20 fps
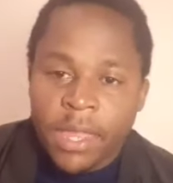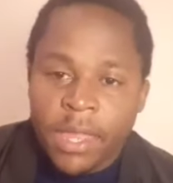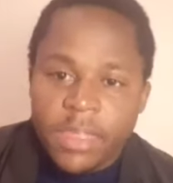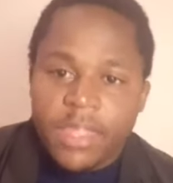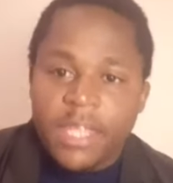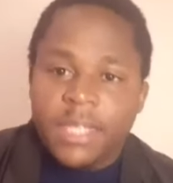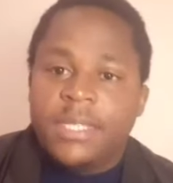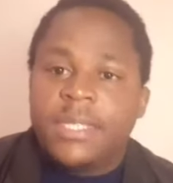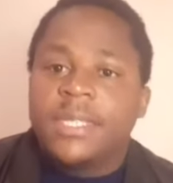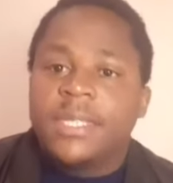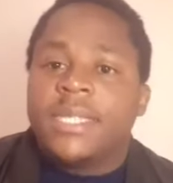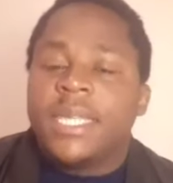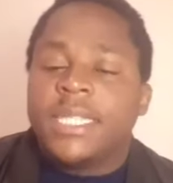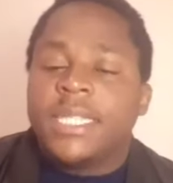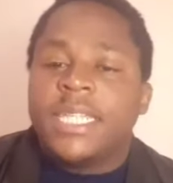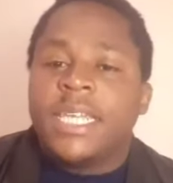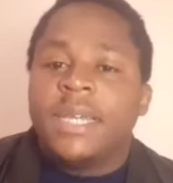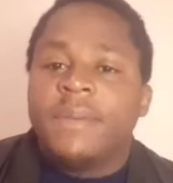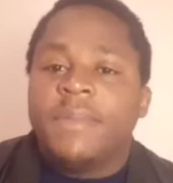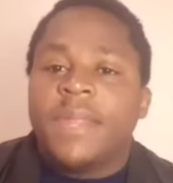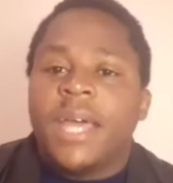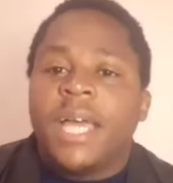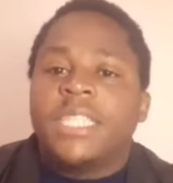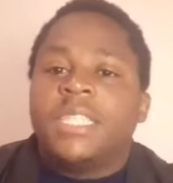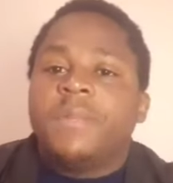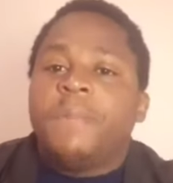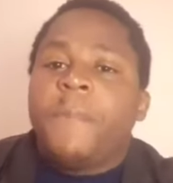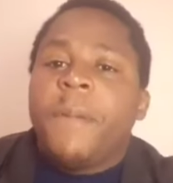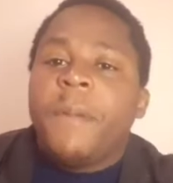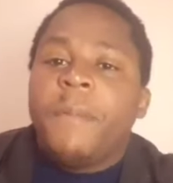This is a team
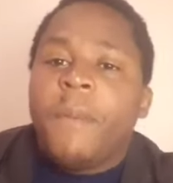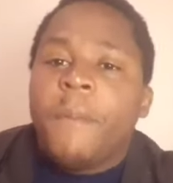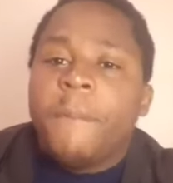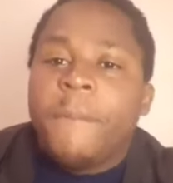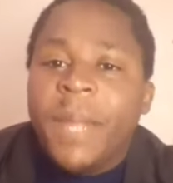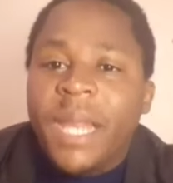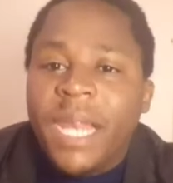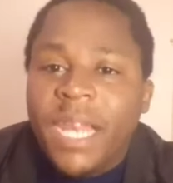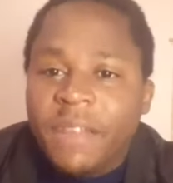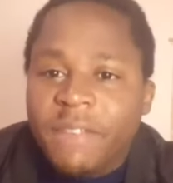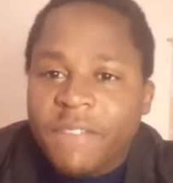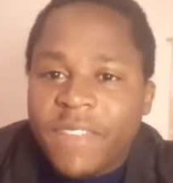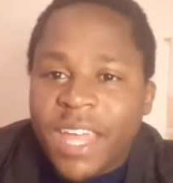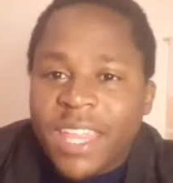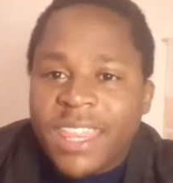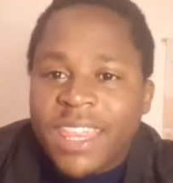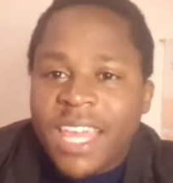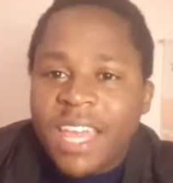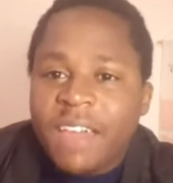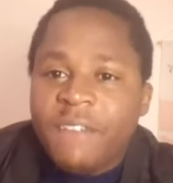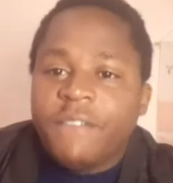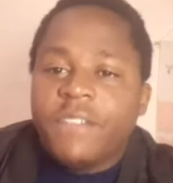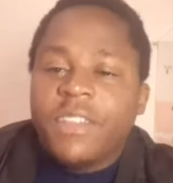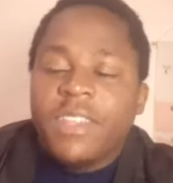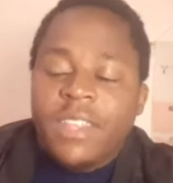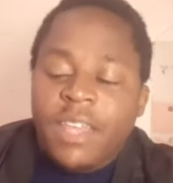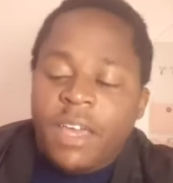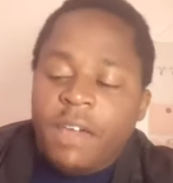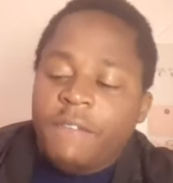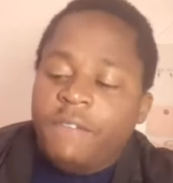that people believe that
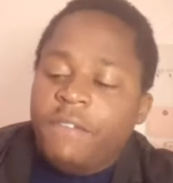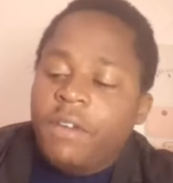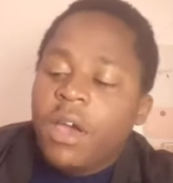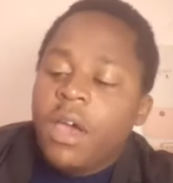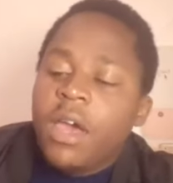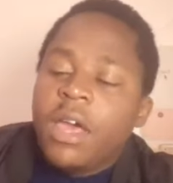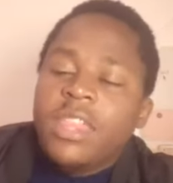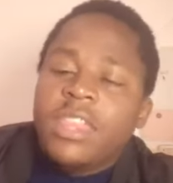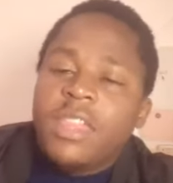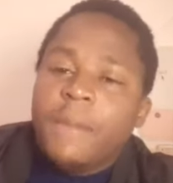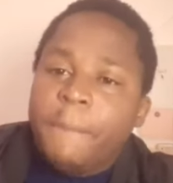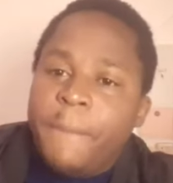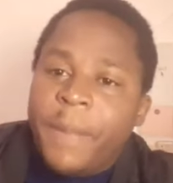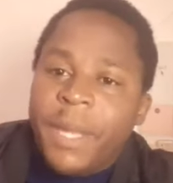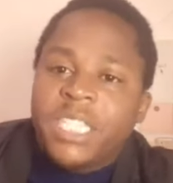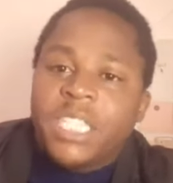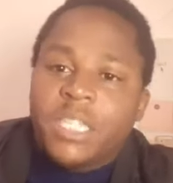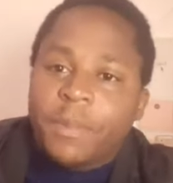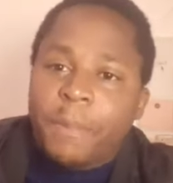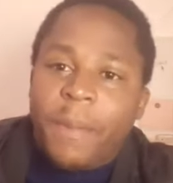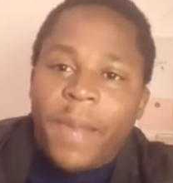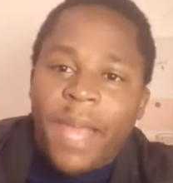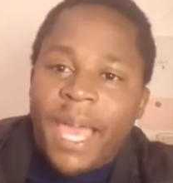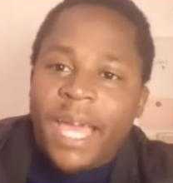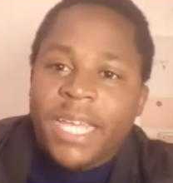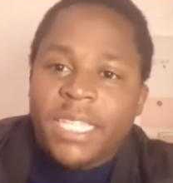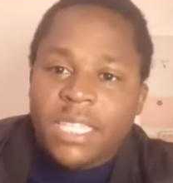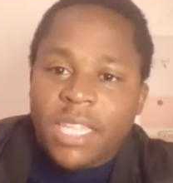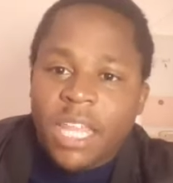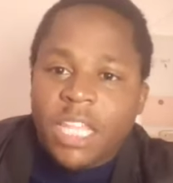they have the best
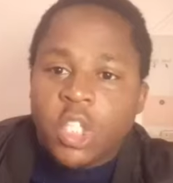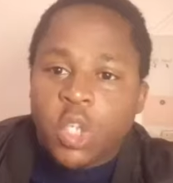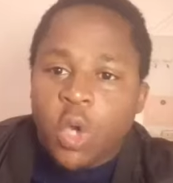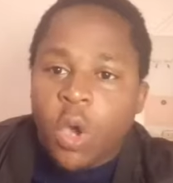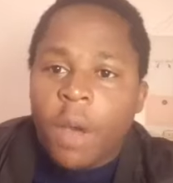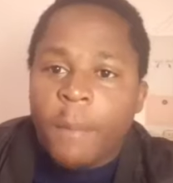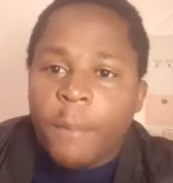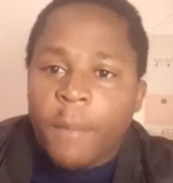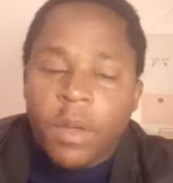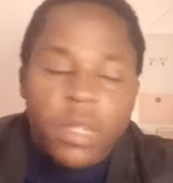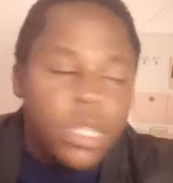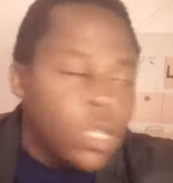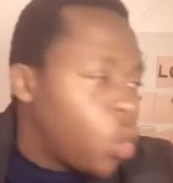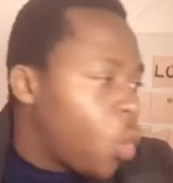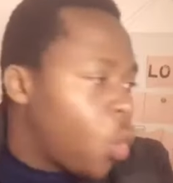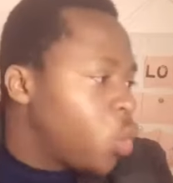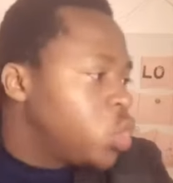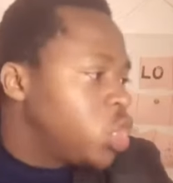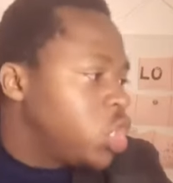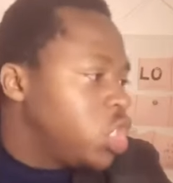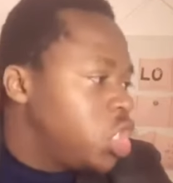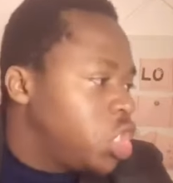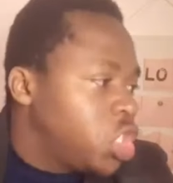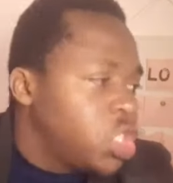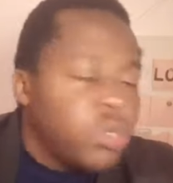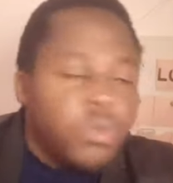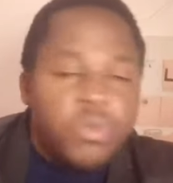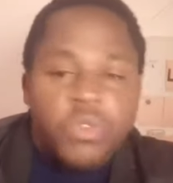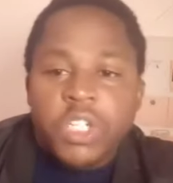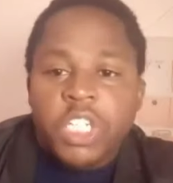players. They talk about golden
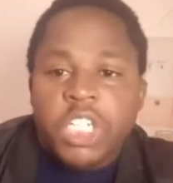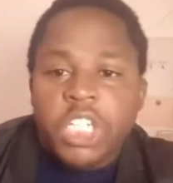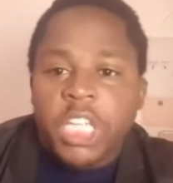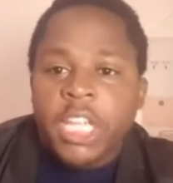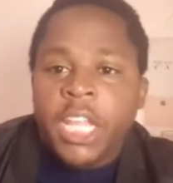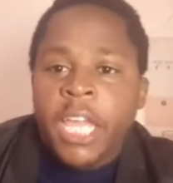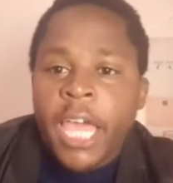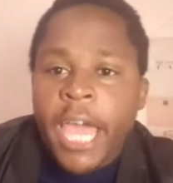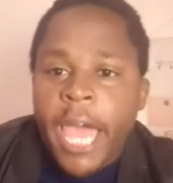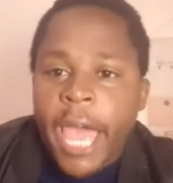generation.